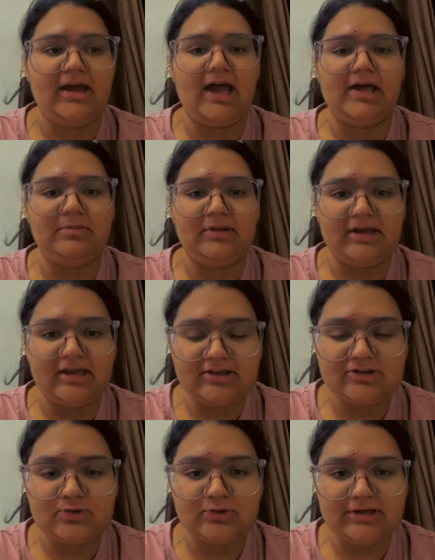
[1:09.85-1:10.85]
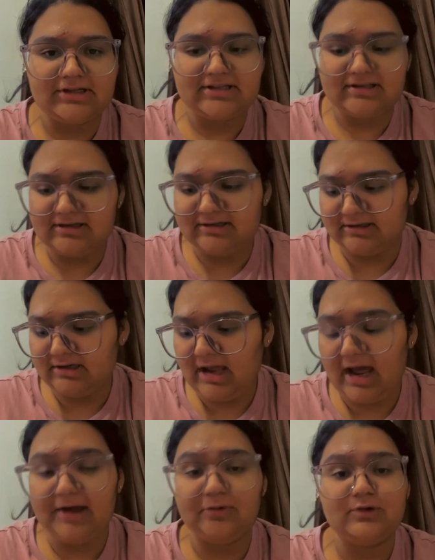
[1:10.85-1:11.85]
and making students learn,
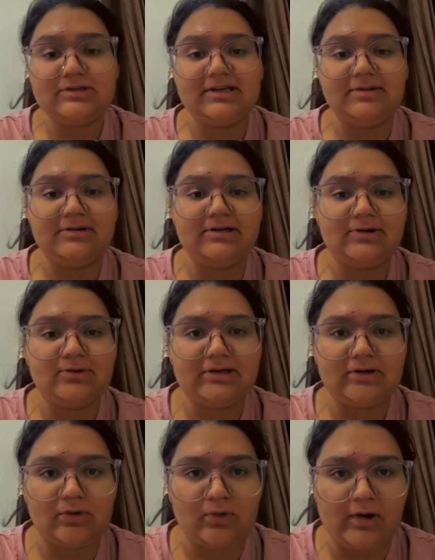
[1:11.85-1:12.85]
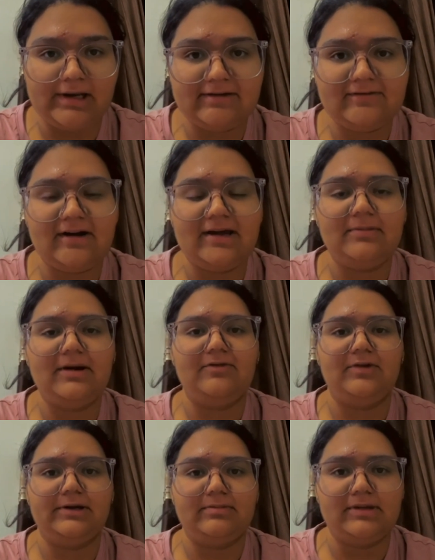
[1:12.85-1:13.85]
I was able to qualify my
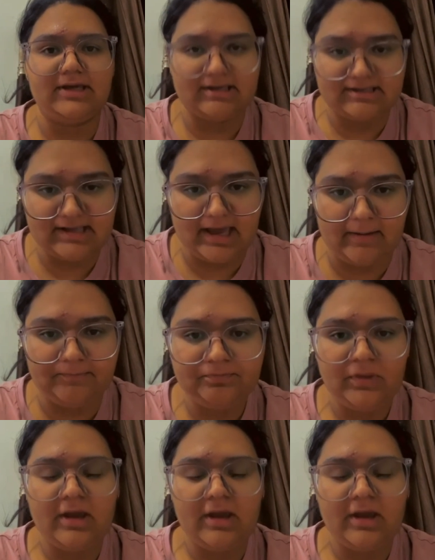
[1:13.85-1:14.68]
VITMEE exam